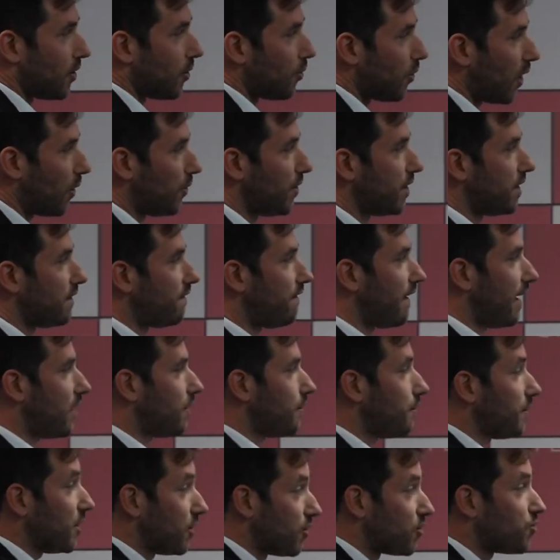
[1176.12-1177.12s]
what we
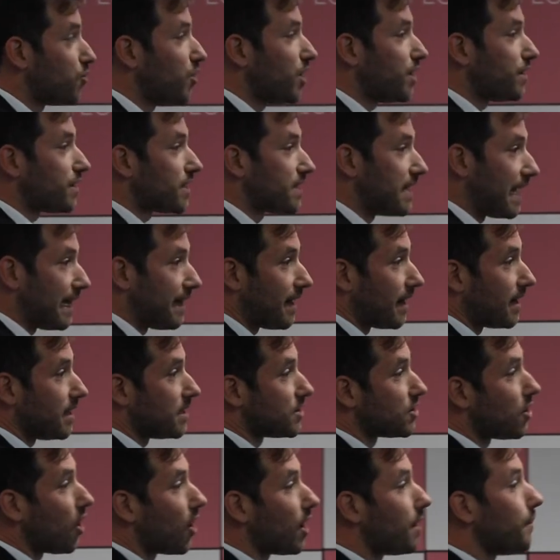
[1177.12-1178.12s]
develop because we understand that
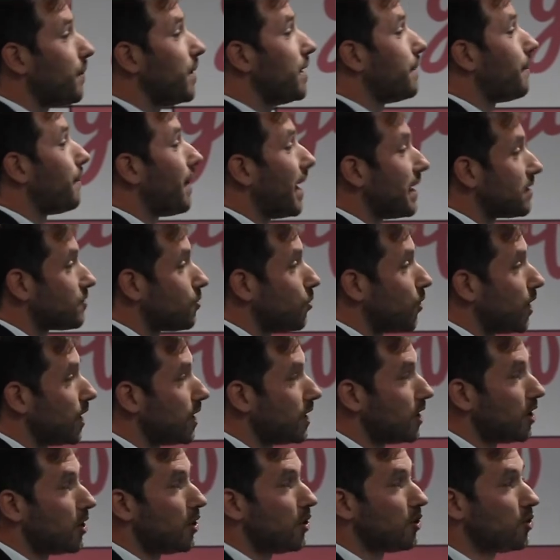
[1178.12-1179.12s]
it's going to be the best
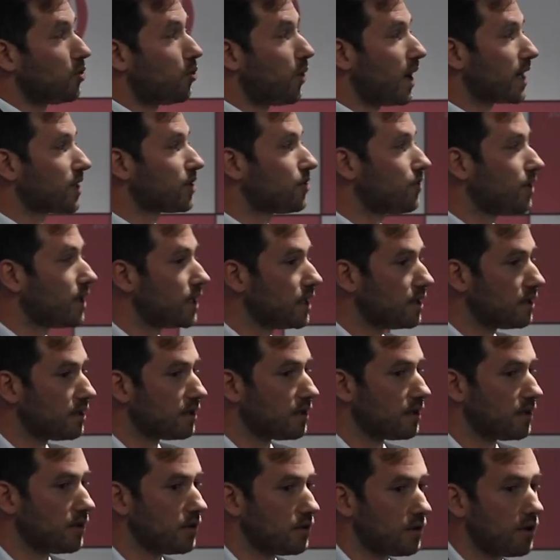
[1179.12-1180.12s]
way to actually
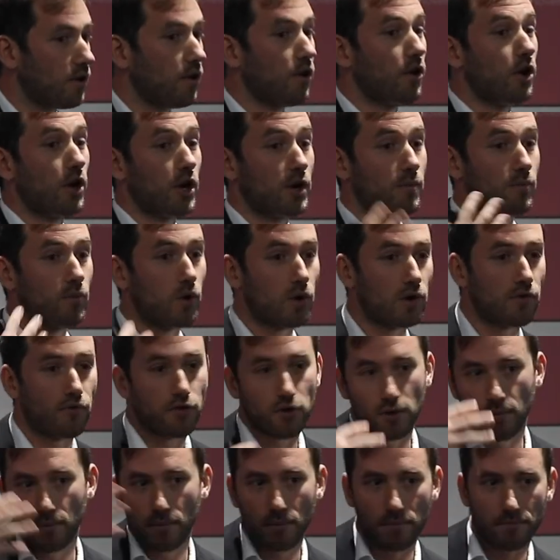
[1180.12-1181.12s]
learn more
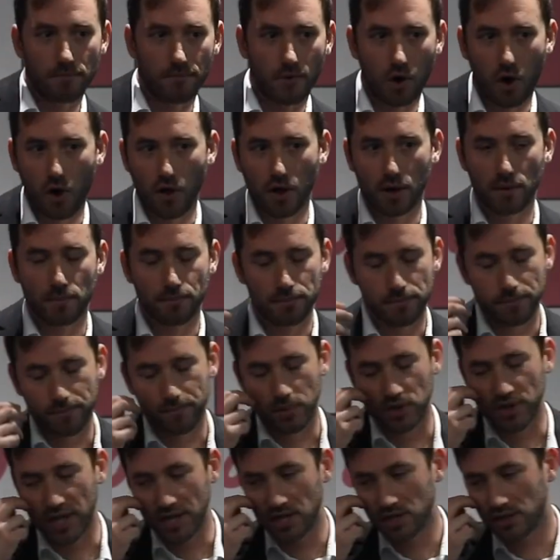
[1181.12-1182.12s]
from other
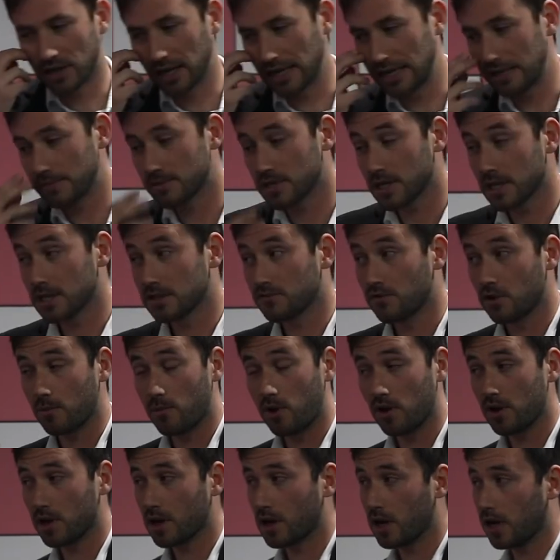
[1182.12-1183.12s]
potential insights from
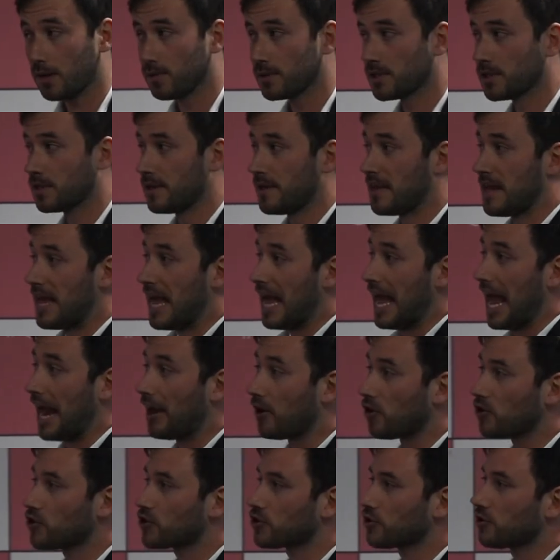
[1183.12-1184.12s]
other clubs
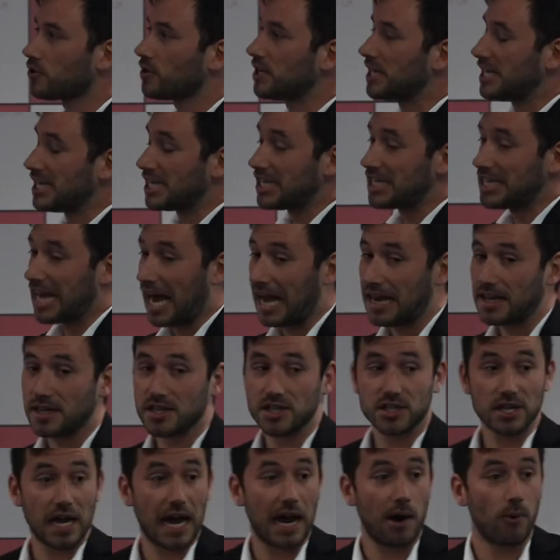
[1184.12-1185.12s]
and also
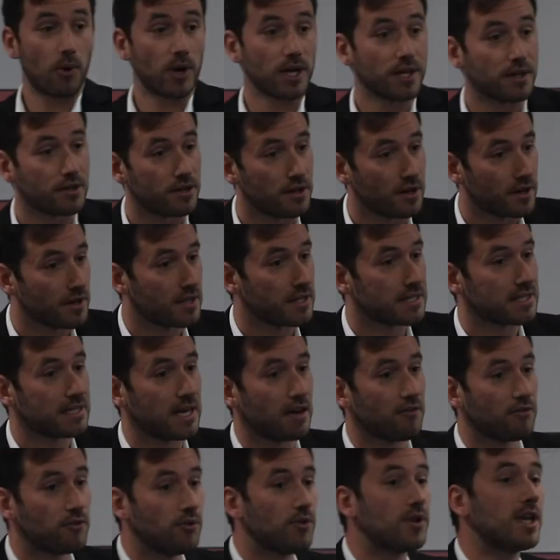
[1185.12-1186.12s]
challenge our internal
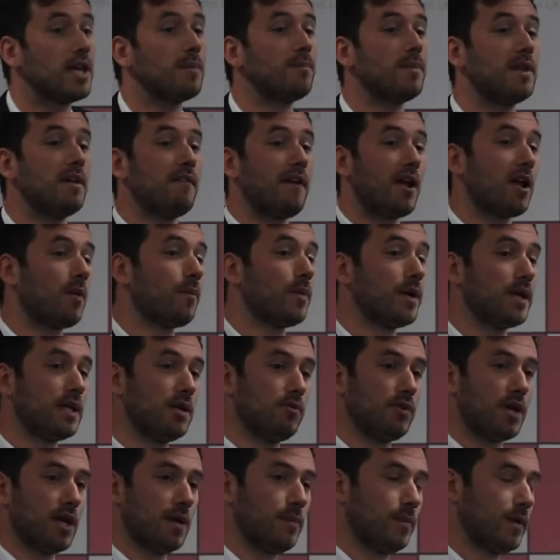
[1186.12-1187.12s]
staff to keep developing
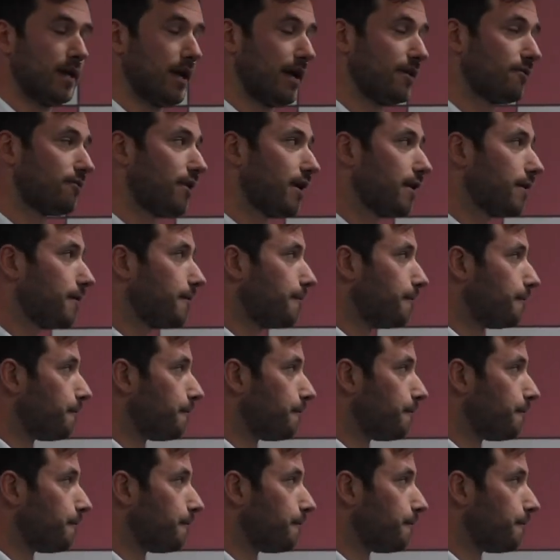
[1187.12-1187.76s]
new KPIs, right?